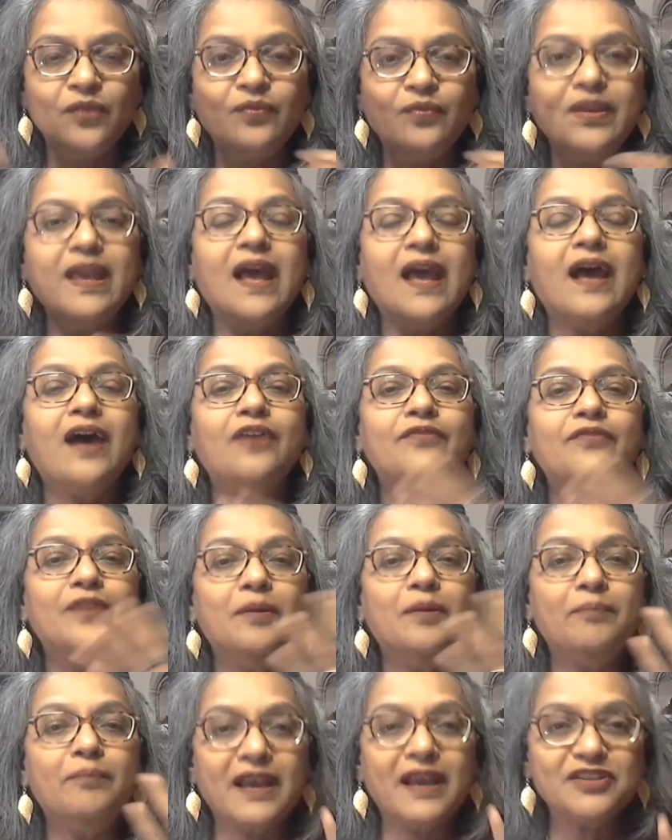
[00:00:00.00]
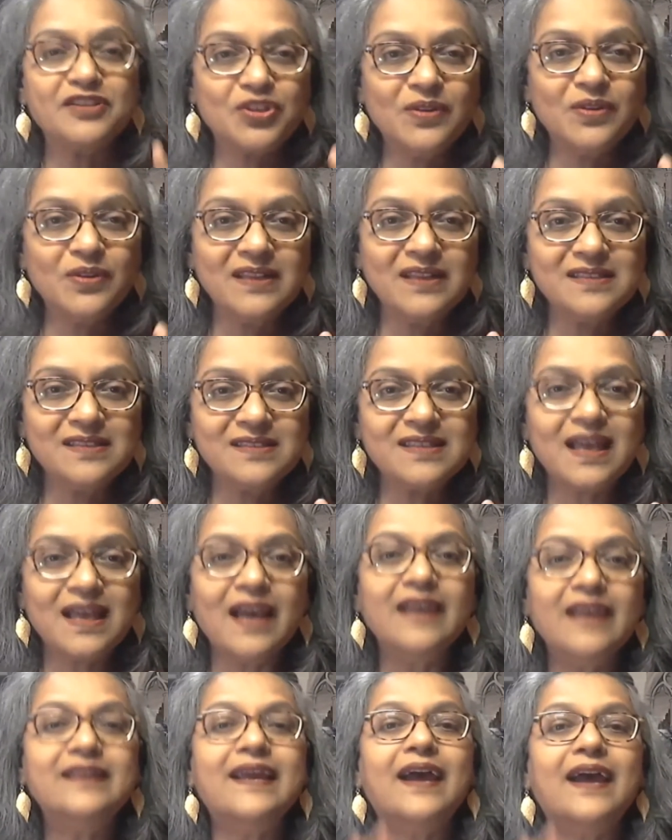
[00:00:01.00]
we have a masculine
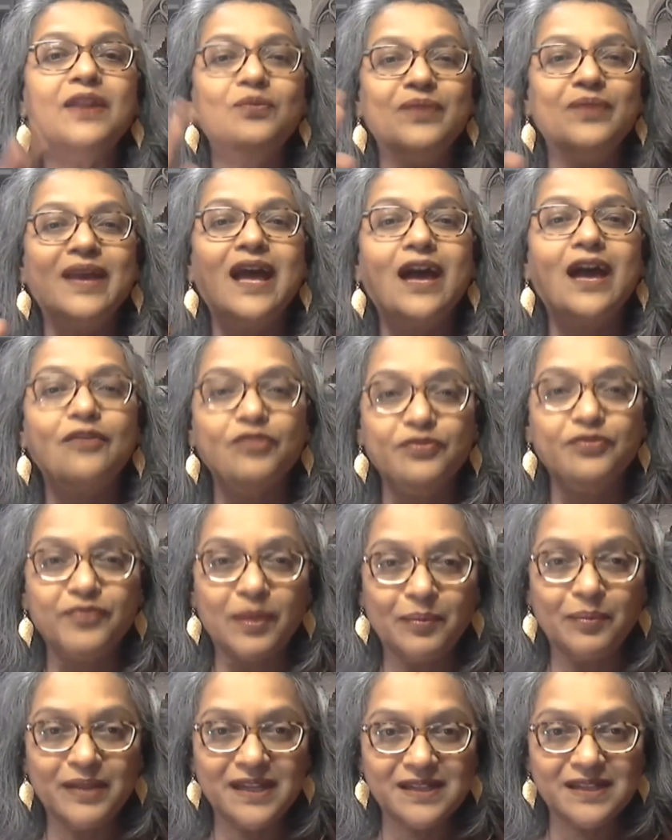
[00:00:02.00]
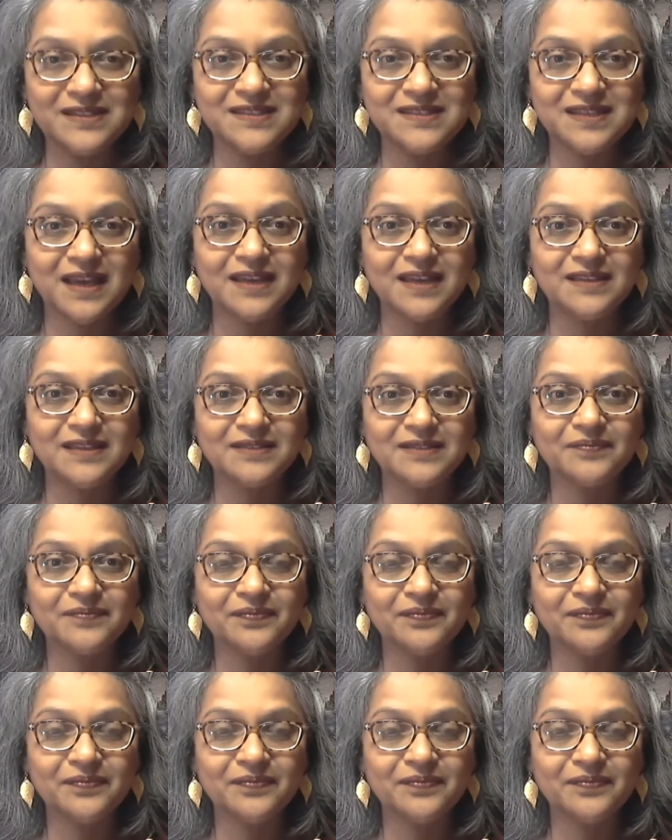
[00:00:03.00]
side and we have a feminine side.